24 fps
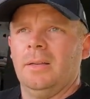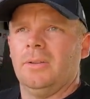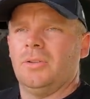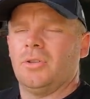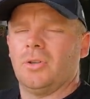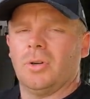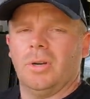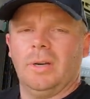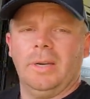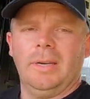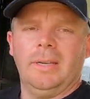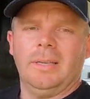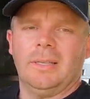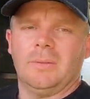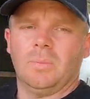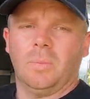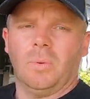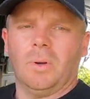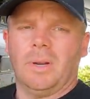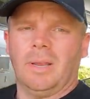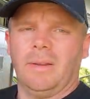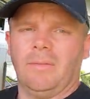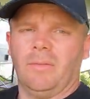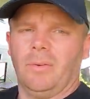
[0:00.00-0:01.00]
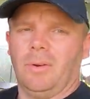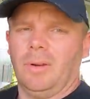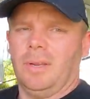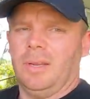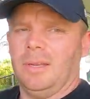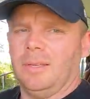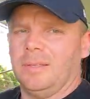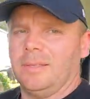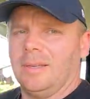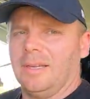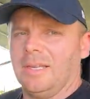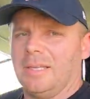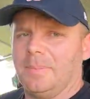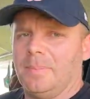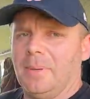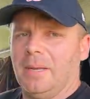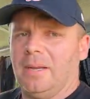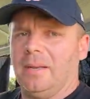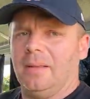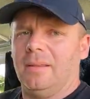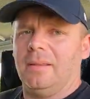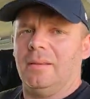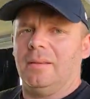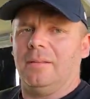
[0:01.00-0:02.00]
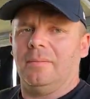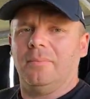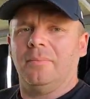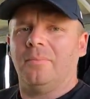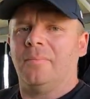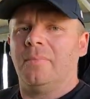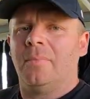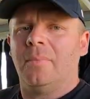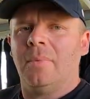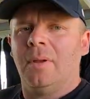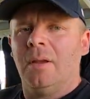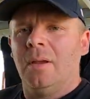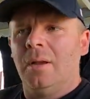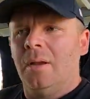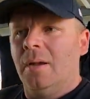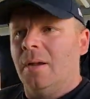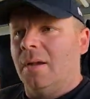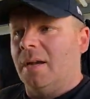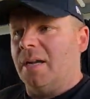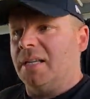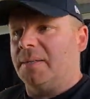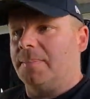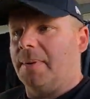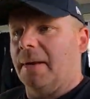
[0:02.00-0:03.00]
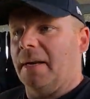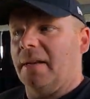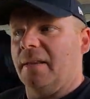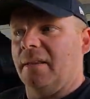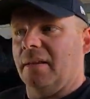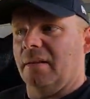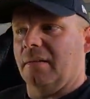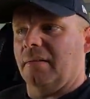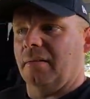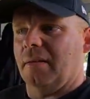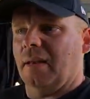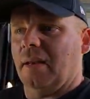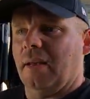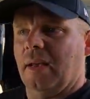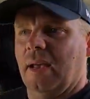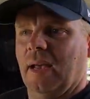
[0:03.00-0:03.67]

trees, whatever it is, it's better than it's better than